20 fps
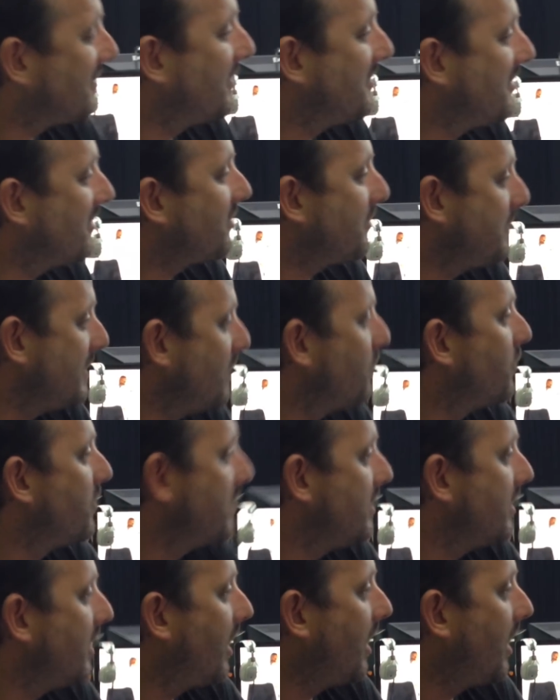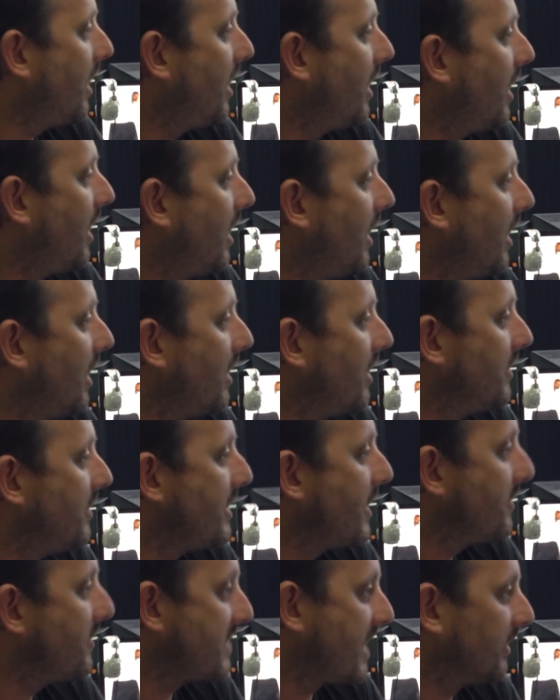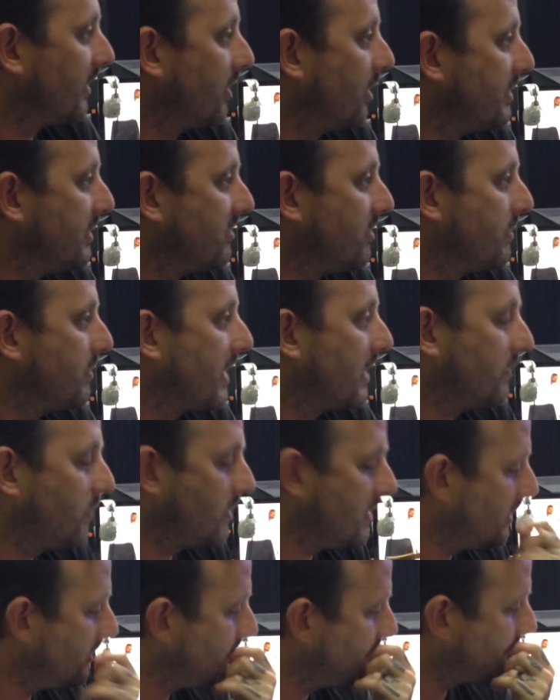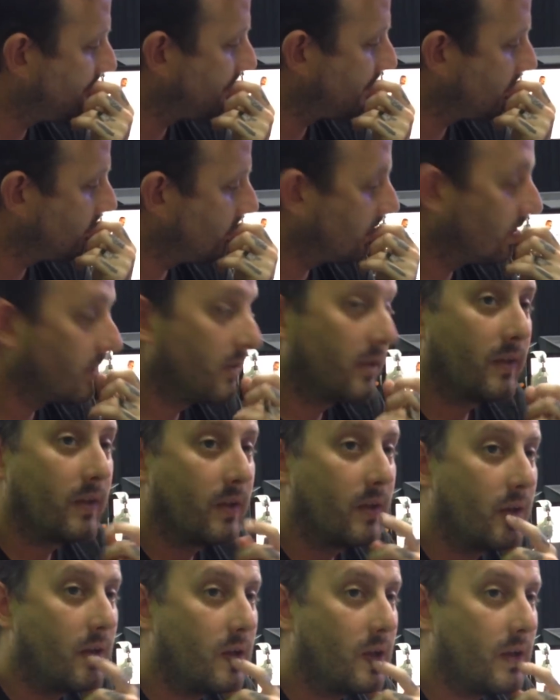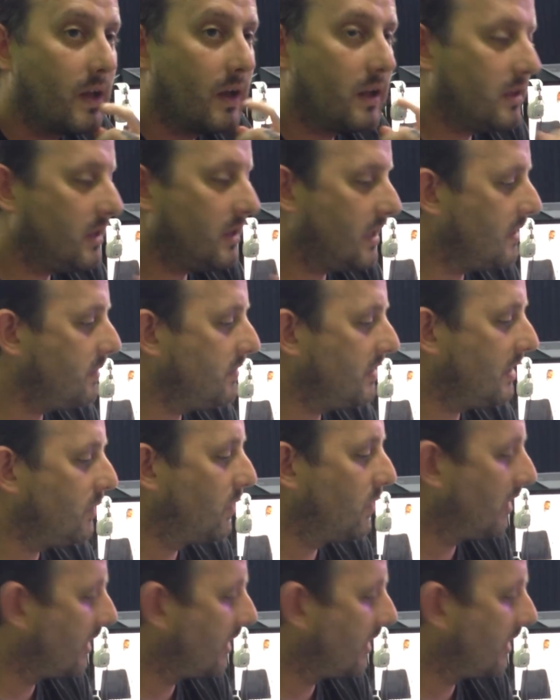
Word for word: this will this will be uh, narrowed down a little bit too. But I, well, He could win with this. he he